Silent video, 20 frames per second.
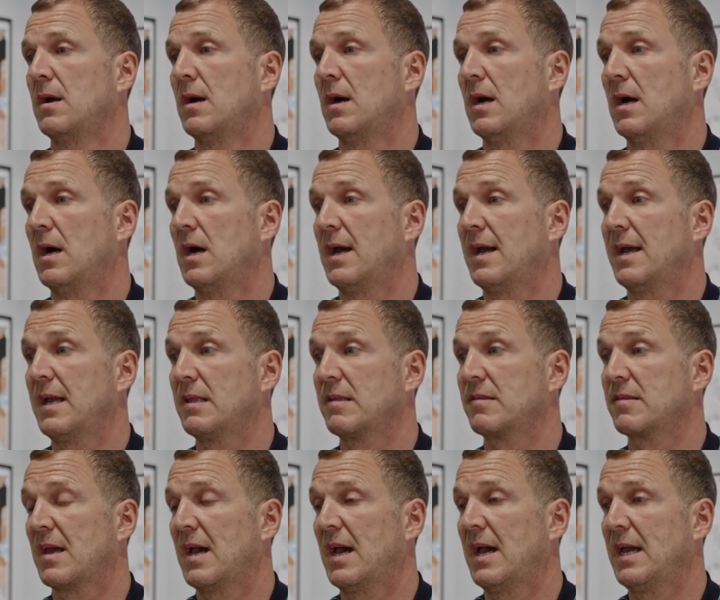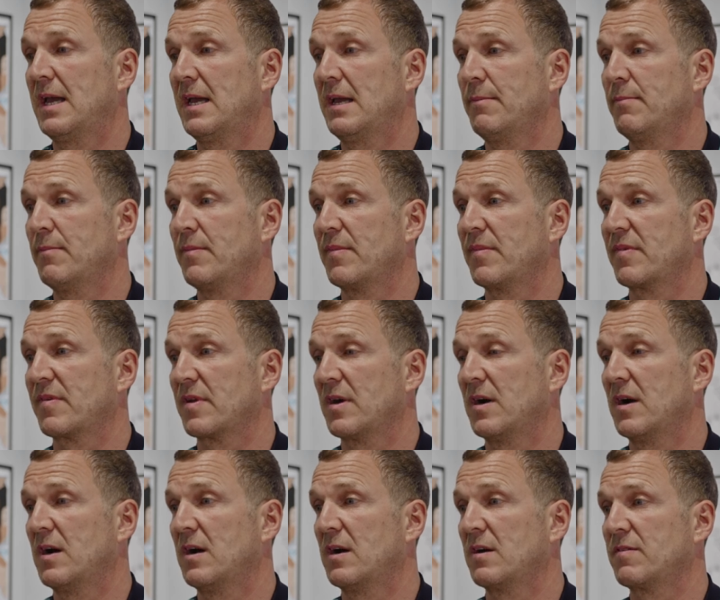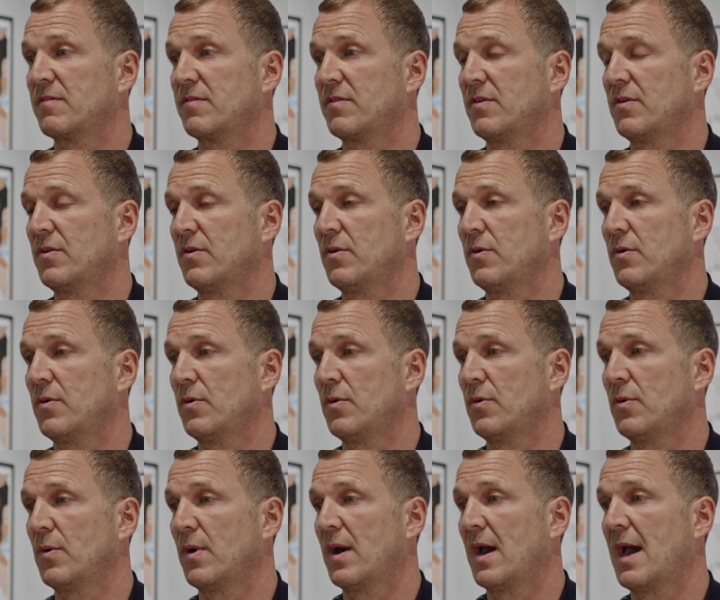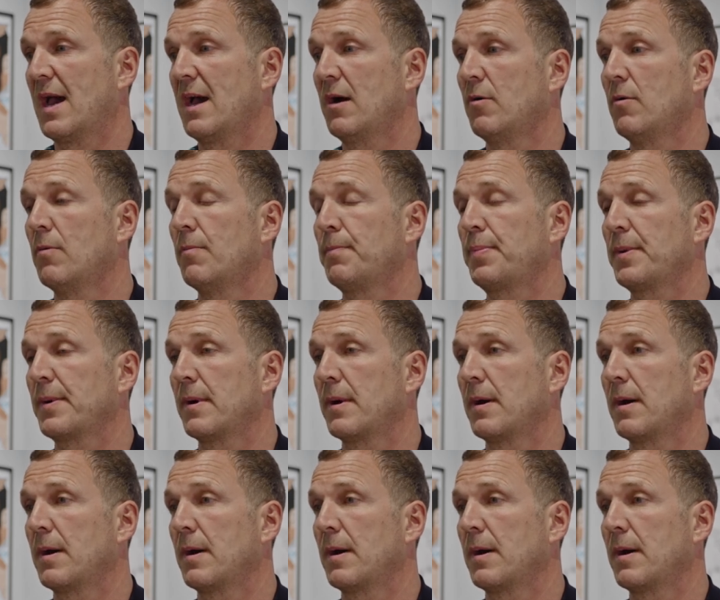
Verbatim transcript: Uh, its aims are to help